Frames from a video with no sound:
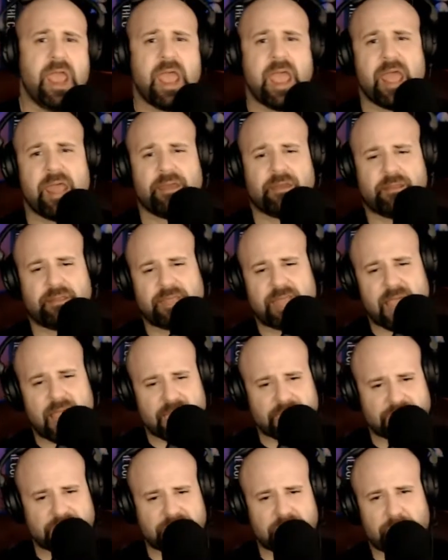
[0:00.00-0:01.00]
and the
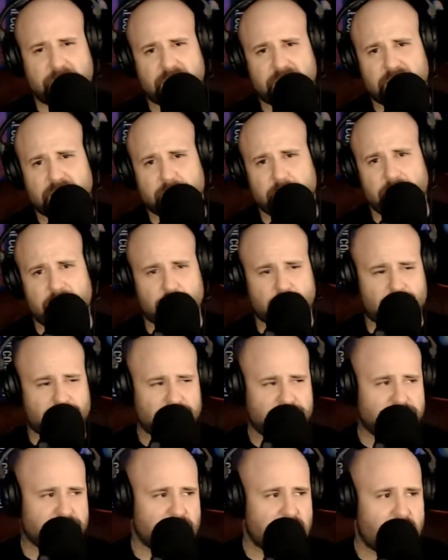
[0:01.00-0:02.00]
estimated amount
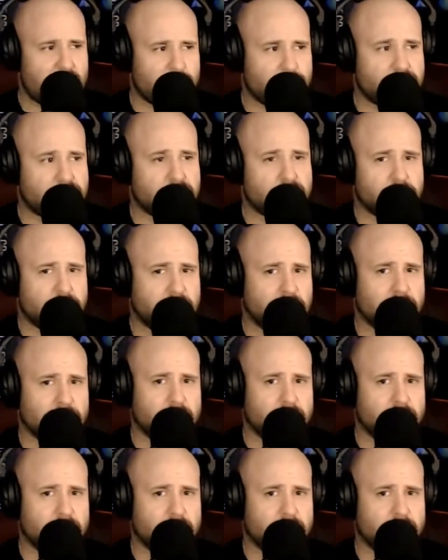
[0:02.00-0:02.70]
of jobs